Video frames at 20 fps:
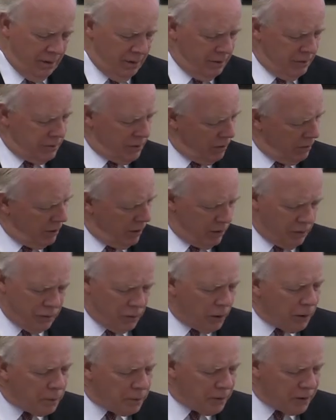And so the
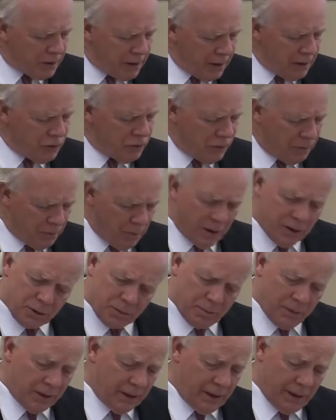interpretation
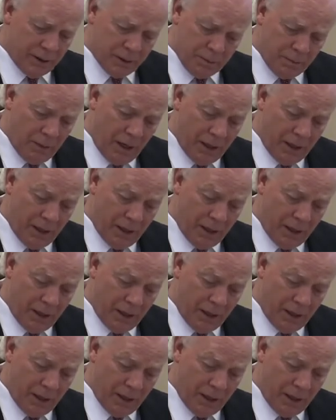must be, as,